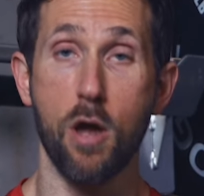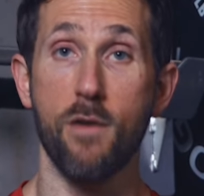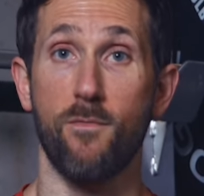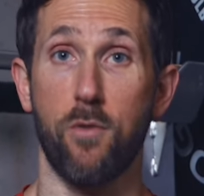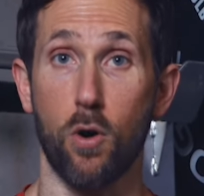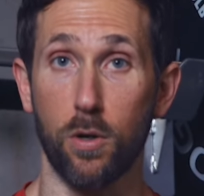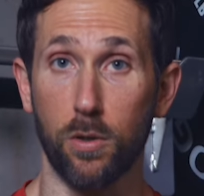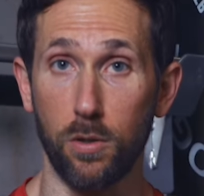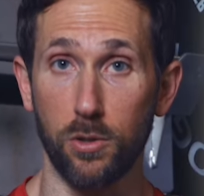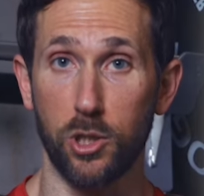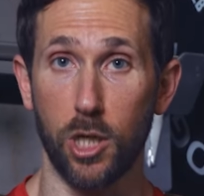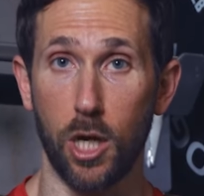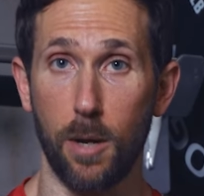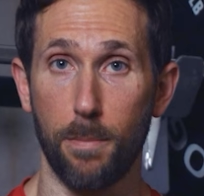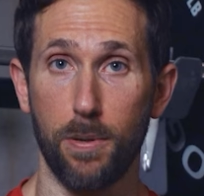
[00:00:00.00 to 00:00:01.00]
vertical
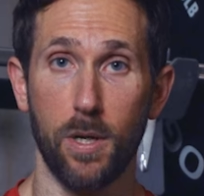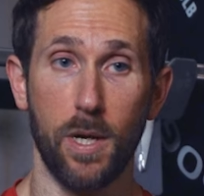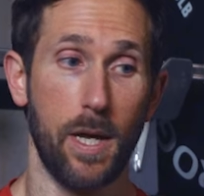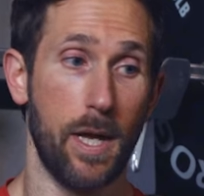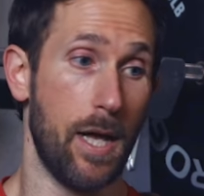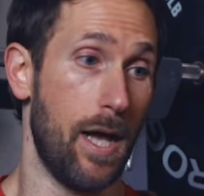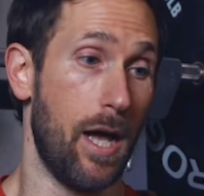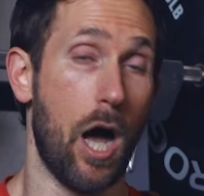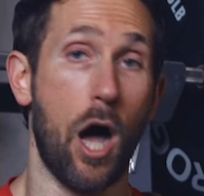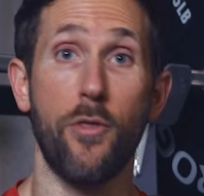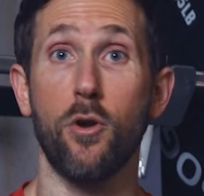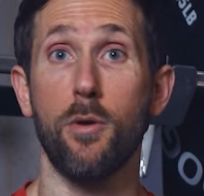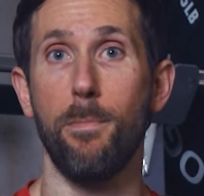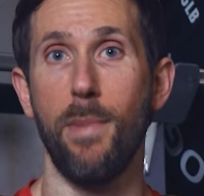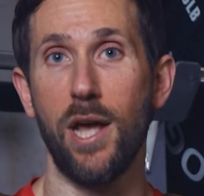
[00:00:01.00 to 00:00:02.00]
jump,
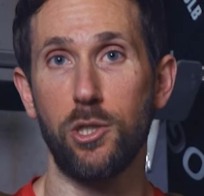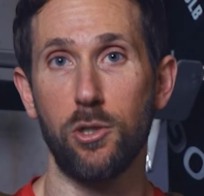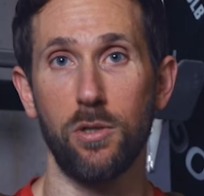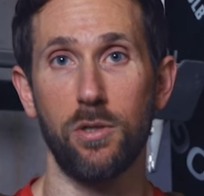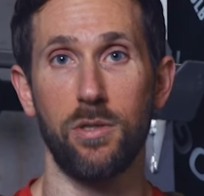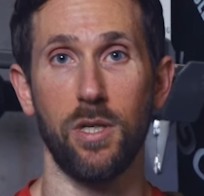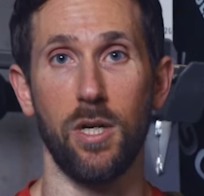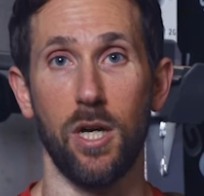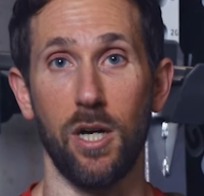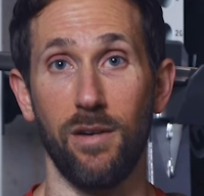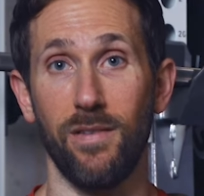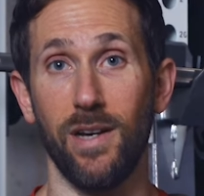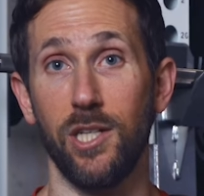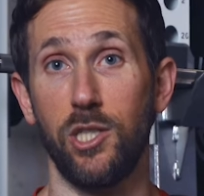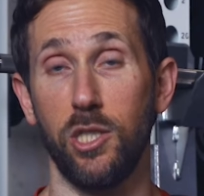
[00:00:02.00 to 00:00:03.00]
Other measures
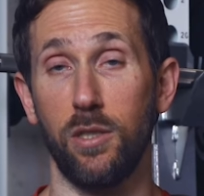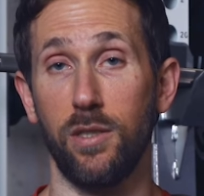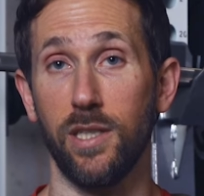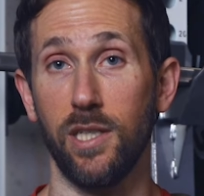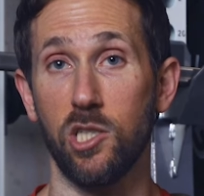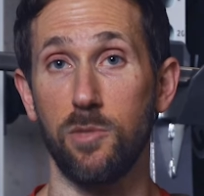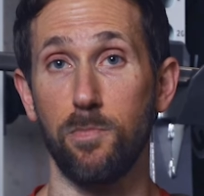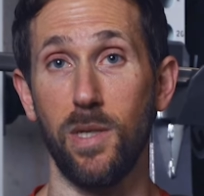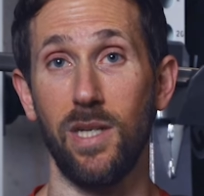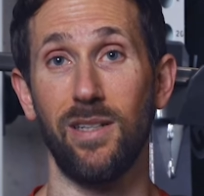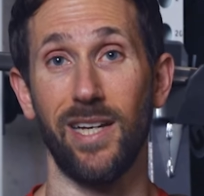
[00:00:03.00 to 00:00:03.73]
of agility and speed,